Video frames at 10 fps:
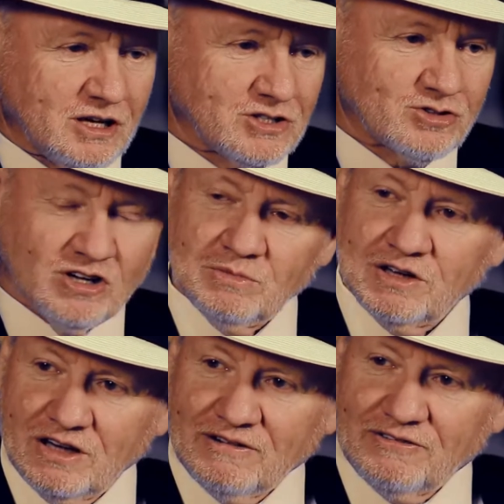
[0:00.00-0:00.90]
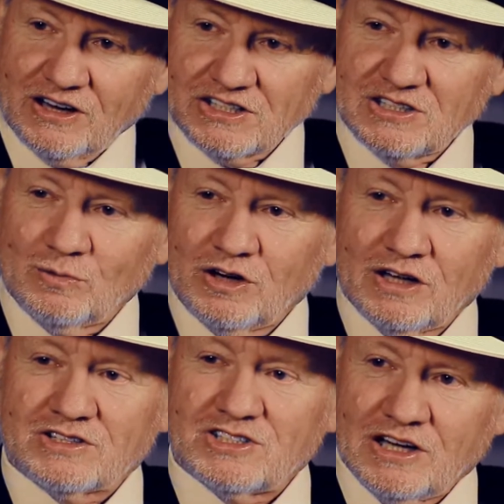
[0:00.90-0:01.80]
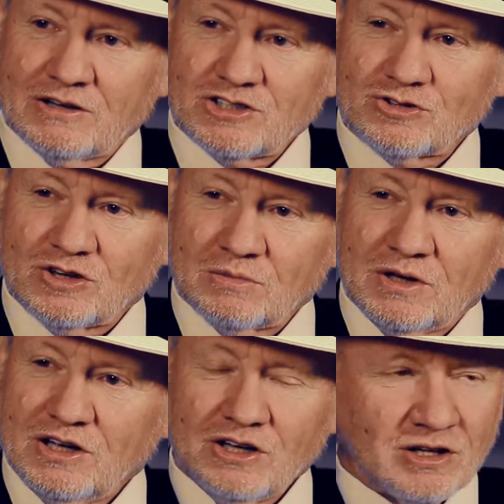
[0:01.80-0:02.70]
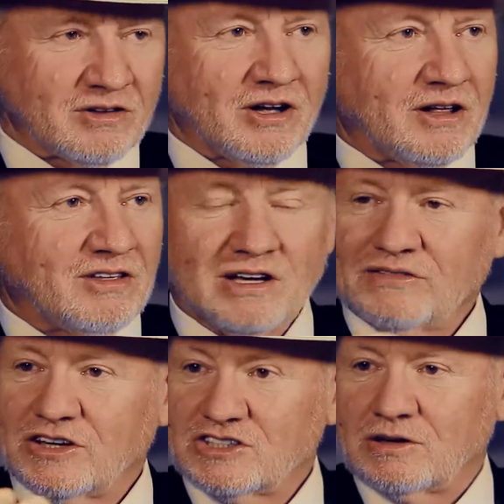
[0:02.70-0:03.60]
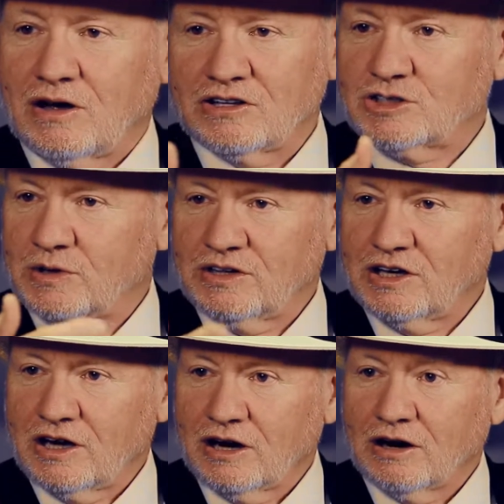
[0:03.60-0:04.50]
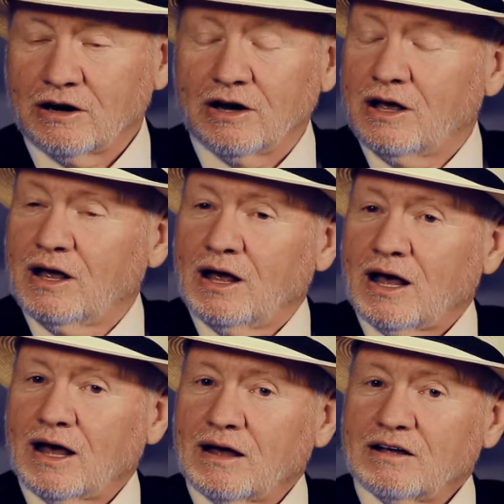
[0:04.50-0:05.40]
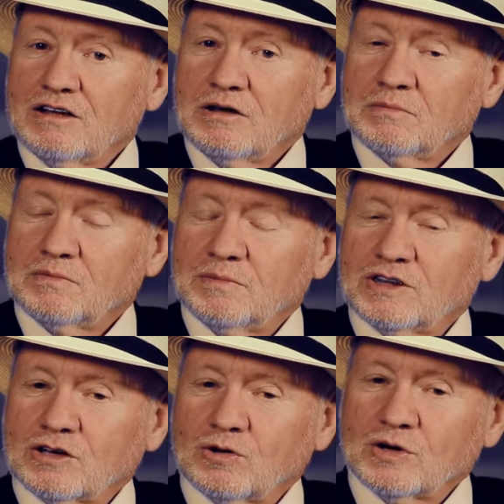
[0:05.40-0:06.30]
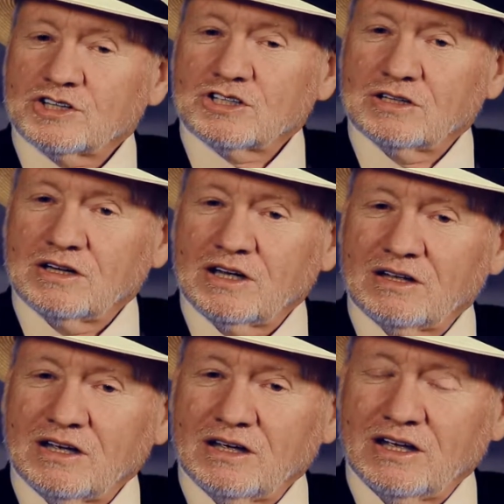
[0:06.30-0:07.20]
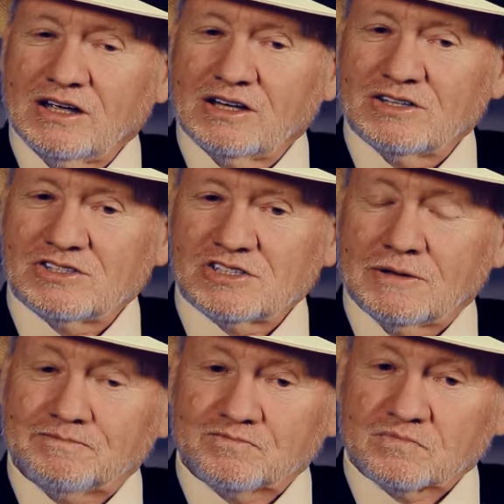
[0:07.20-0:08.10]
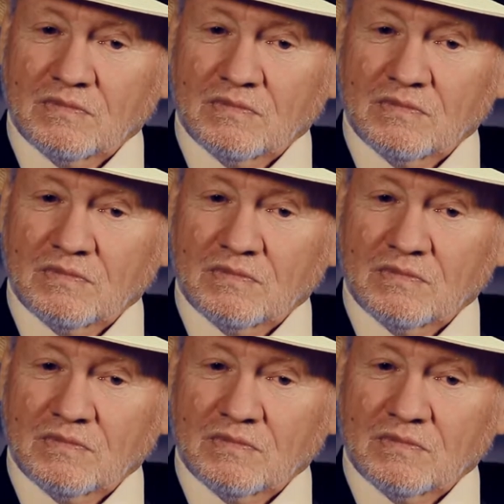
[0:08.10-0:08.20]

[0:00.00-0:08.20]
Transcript: downstream and it affects someone else downstream. You can think of it as also in the air. But the question is,